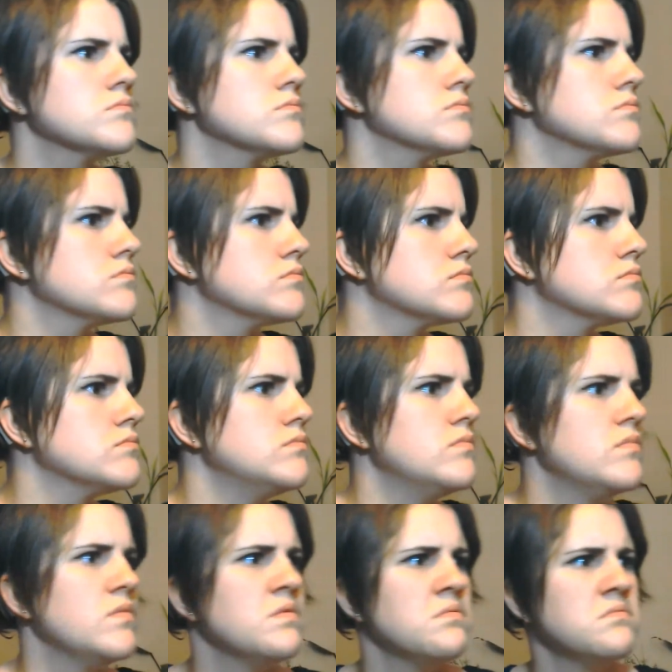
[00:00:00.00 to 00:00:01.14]

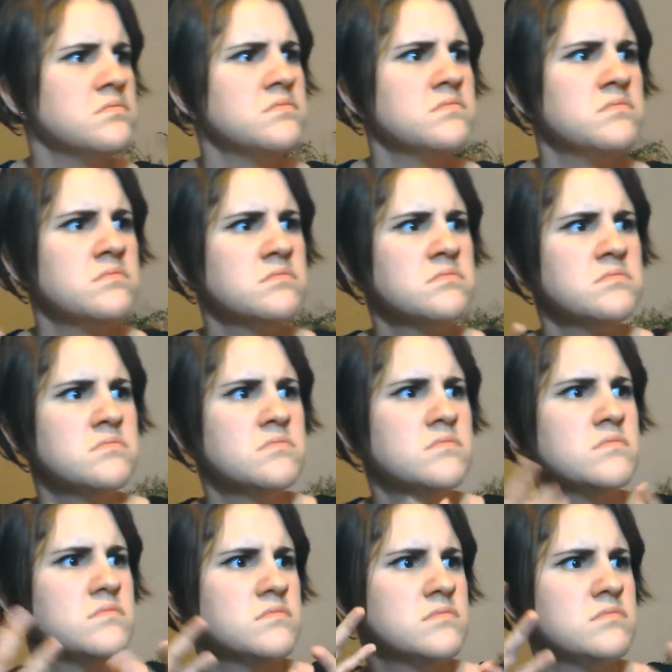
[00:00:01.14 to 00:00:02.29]

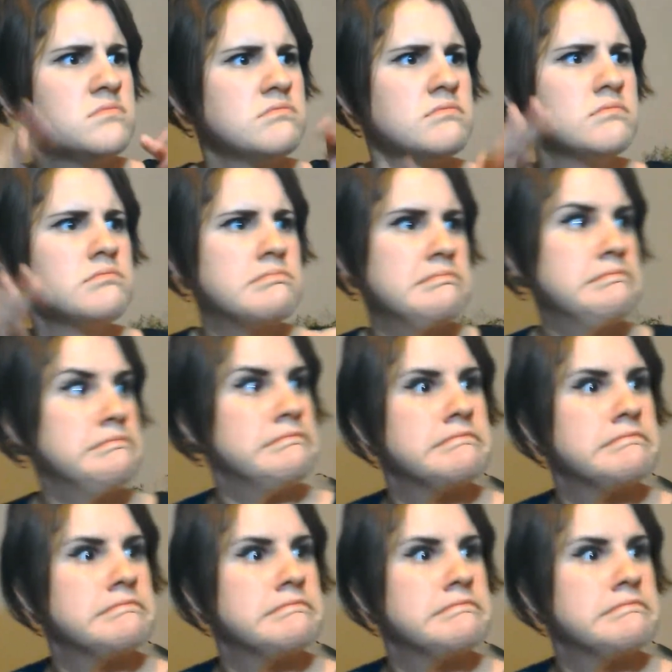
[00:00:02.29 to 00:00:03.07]
(no one is talking)